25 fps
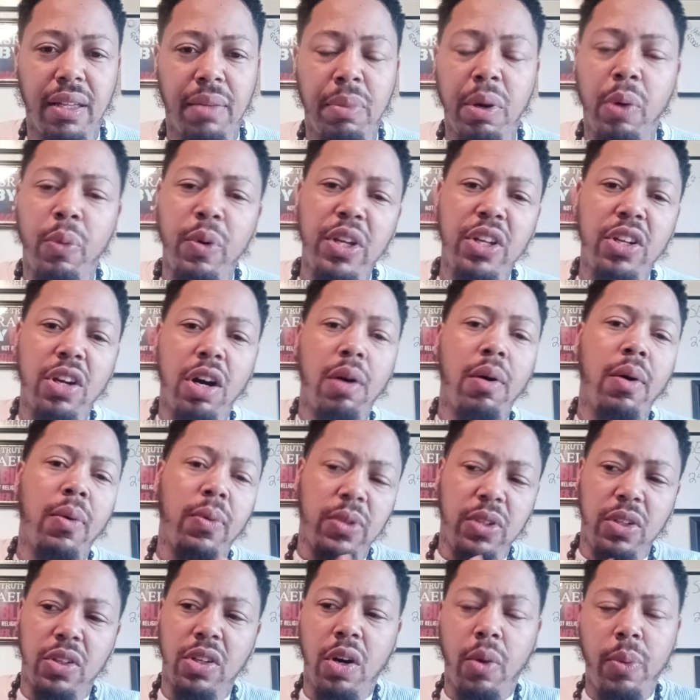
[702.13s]
But we
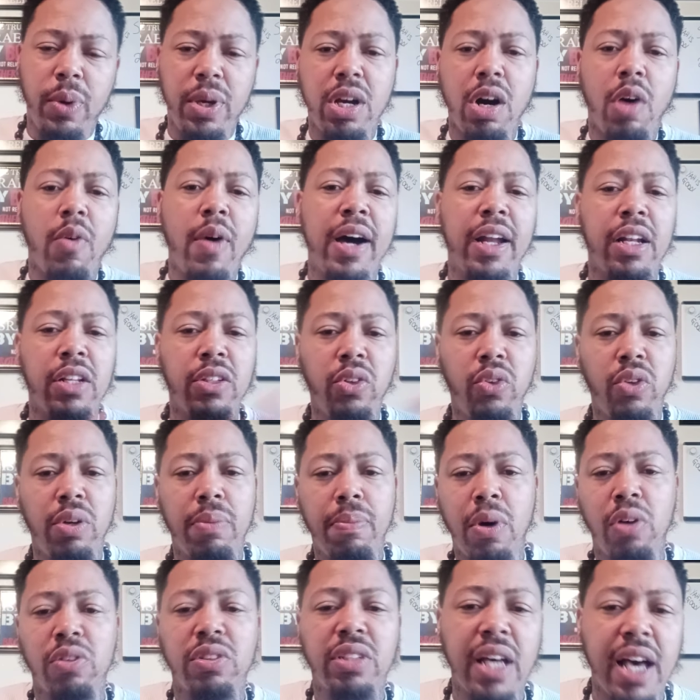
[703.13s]
know, we go out and do the
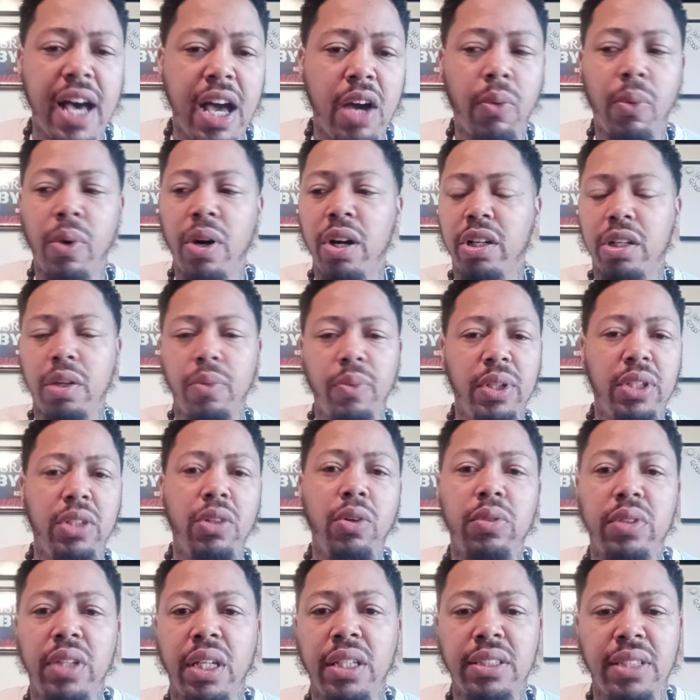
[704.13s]
Most High work and we
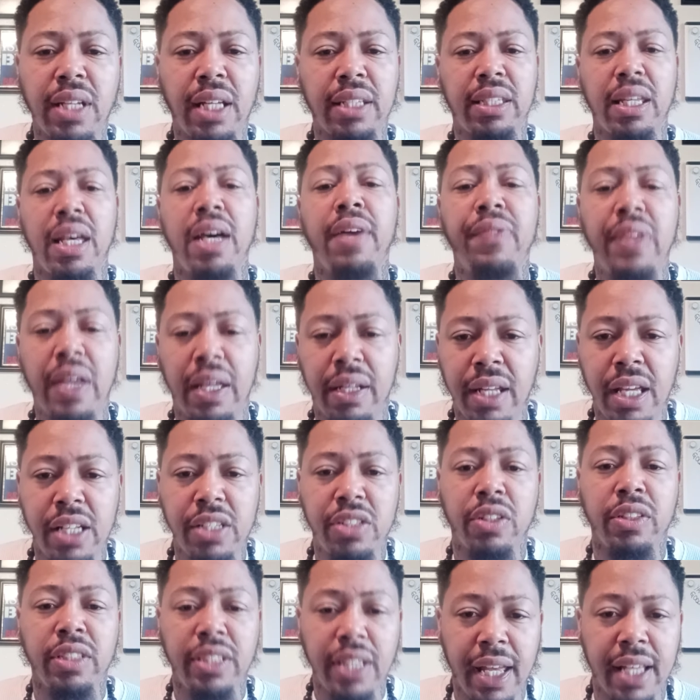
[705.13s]
do things of that
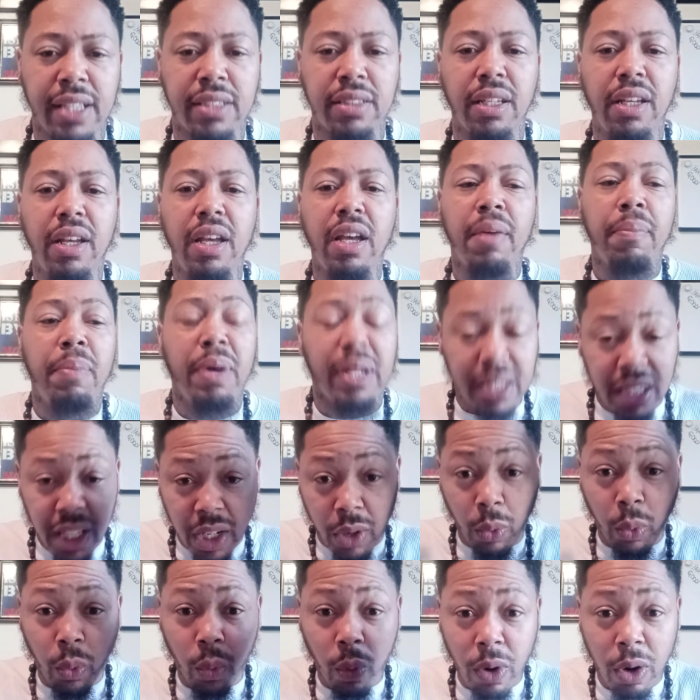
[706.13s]
nature. Yes. But
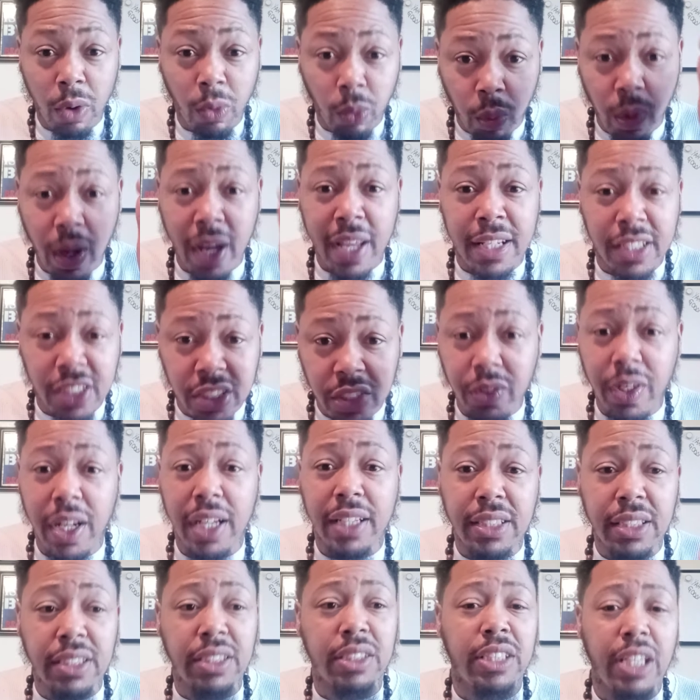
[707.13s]
the
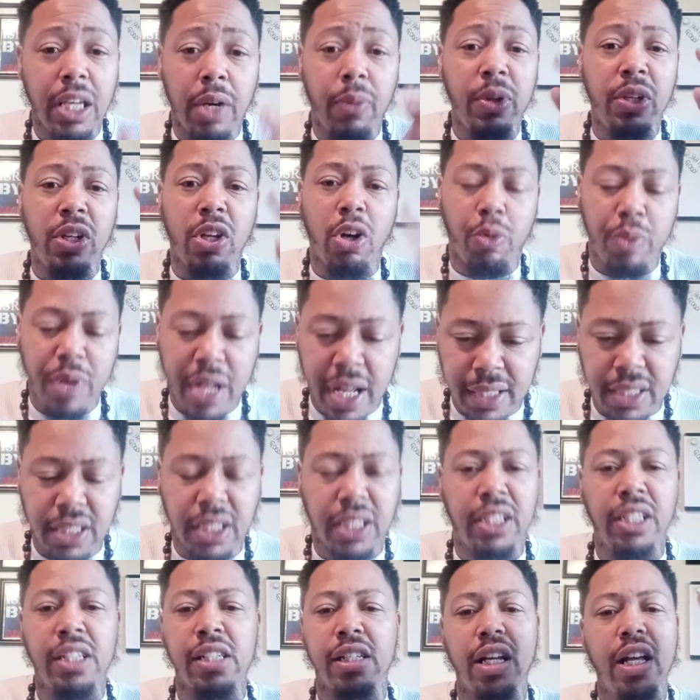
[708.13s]
instructions, we know not to
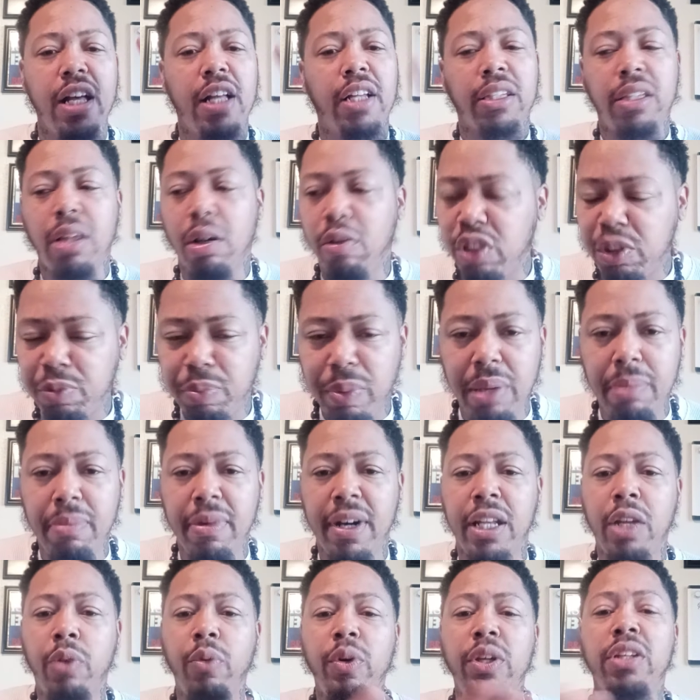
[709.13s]
cook. Don't spend
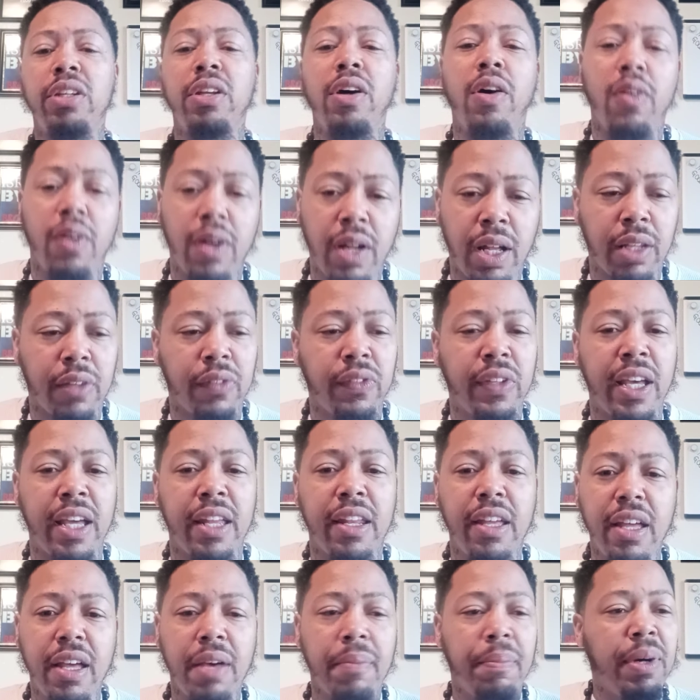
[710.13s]
money. We know all of
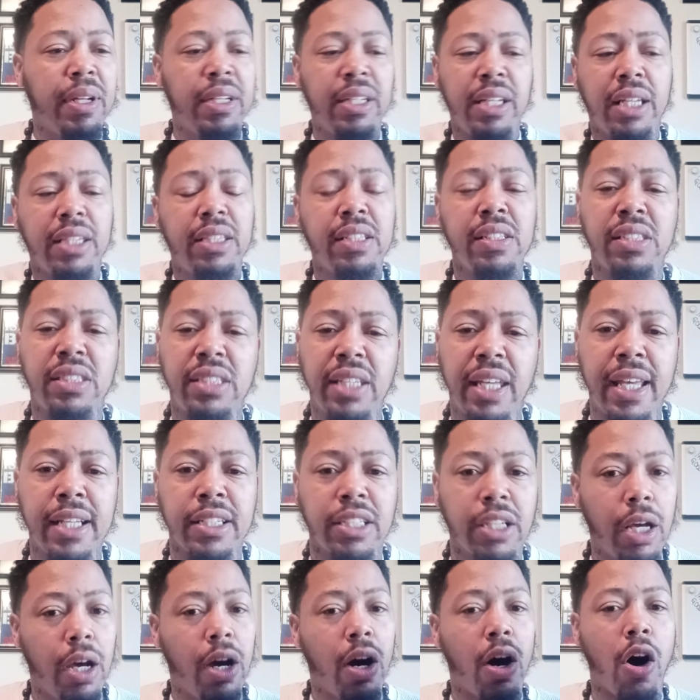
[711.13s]
that. But nothing
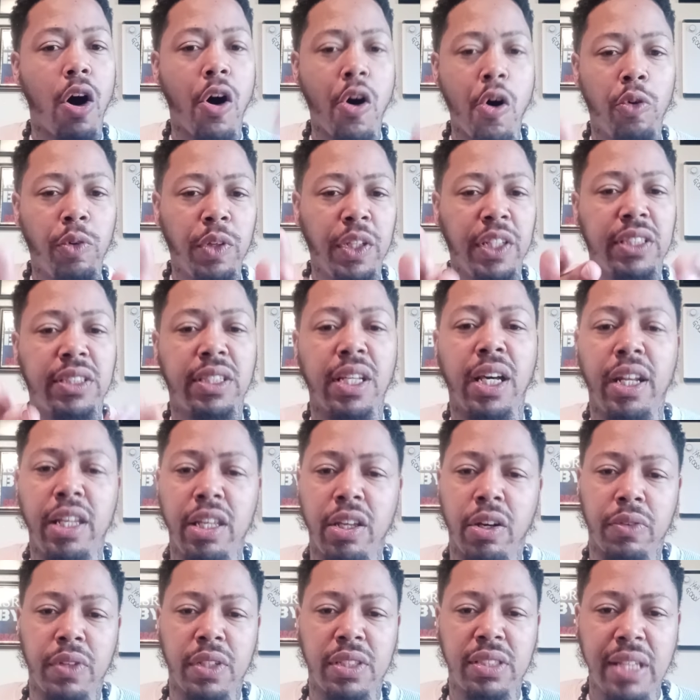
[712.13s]
says only
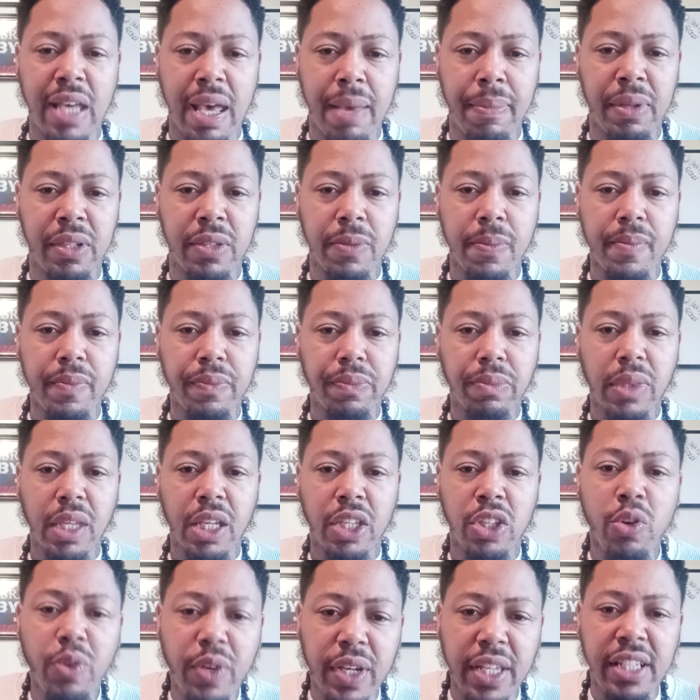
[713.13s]
study on the Sabbath.
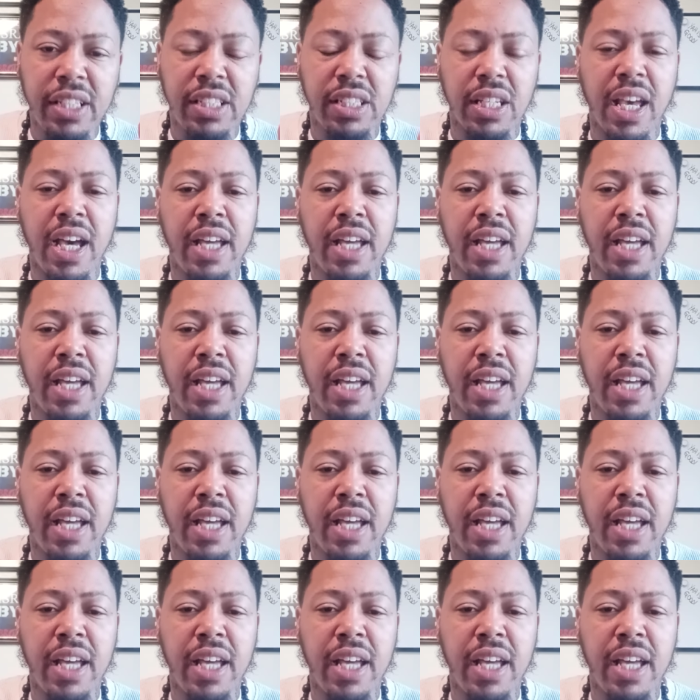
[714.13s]
You can,